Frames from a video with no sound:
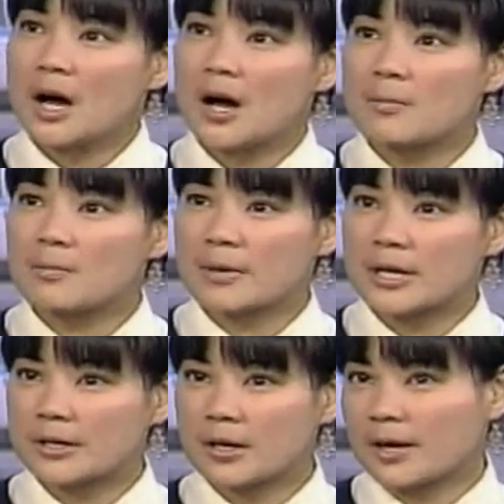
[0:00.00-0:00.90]

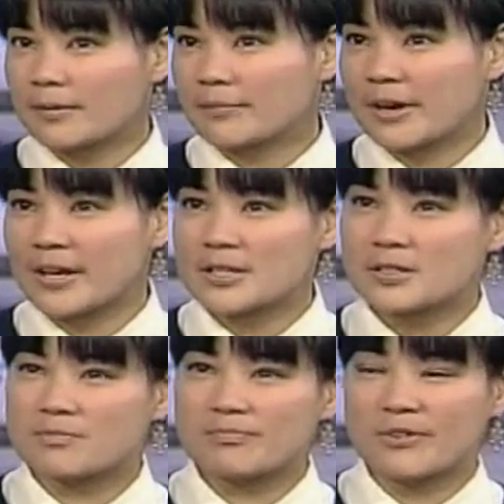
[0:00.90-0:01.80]
but I
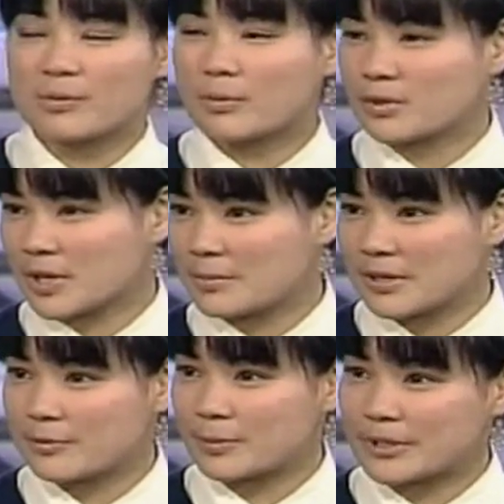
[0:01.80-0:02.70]
guess if you want to come
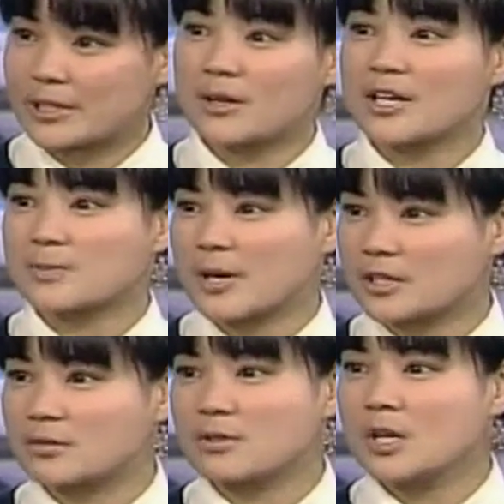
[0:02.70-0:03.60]
at it from a legal
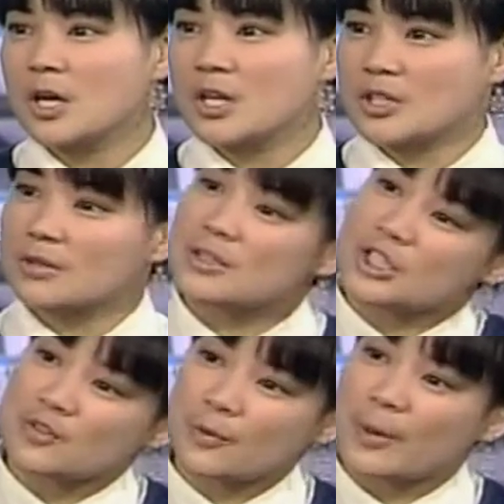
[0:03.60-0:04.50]
aspect, you generally
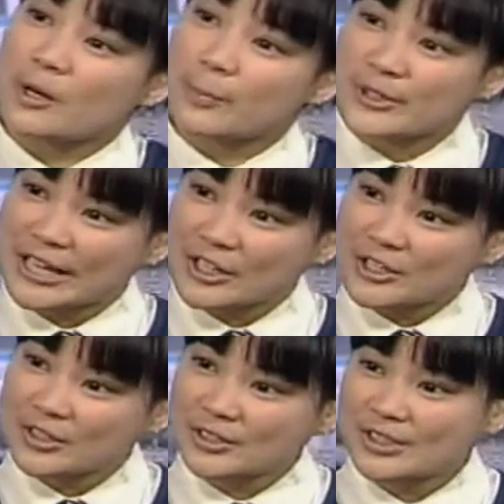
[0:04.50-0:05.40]
just for better
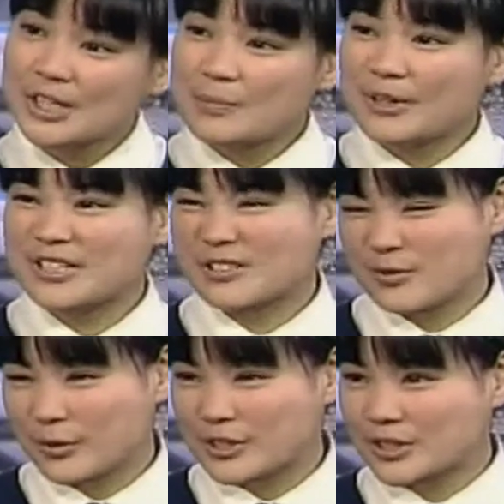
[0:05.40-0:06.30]
protection, because
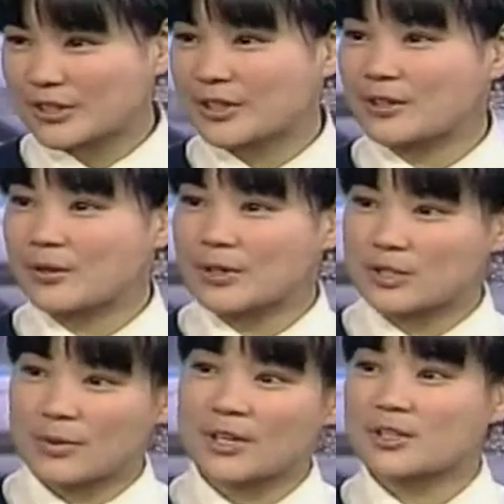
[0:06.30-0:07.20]
unfortunately, you know,
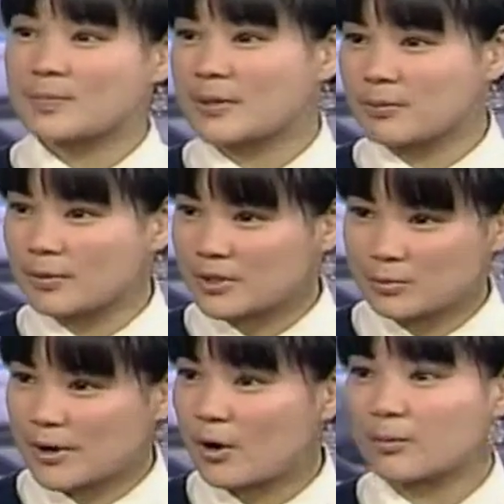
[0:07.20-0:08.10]
as great as
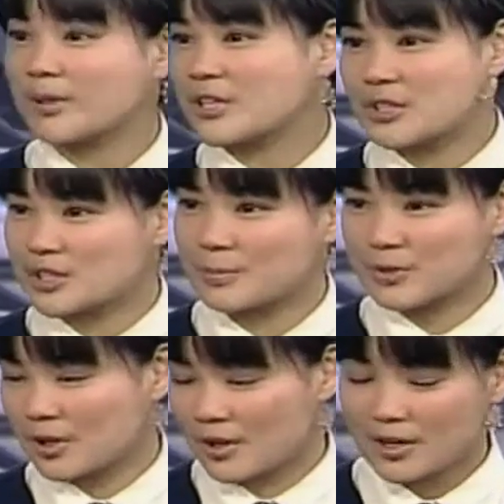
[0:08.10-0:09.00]
all
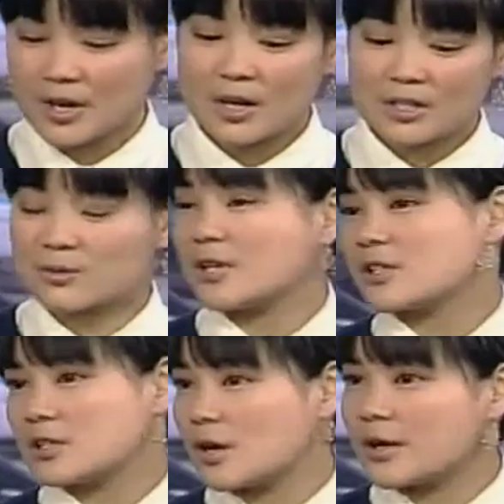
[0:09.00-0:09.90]
relationships are, as great
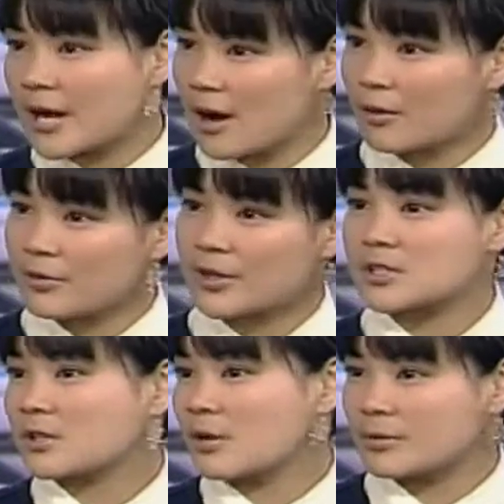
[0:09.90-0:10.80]
as they are now,
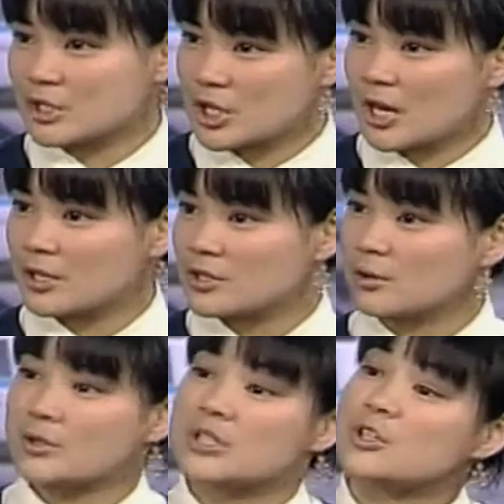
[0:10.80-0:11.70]
things can always change,
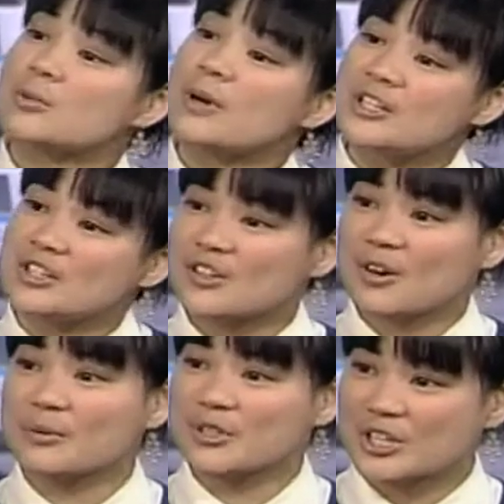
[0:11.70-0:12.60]
or situations can
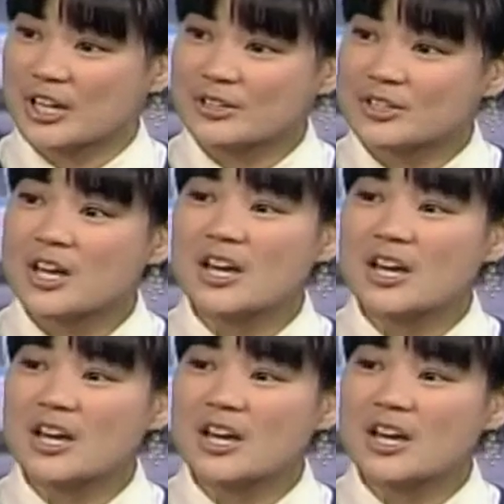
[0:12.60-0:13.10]
always change.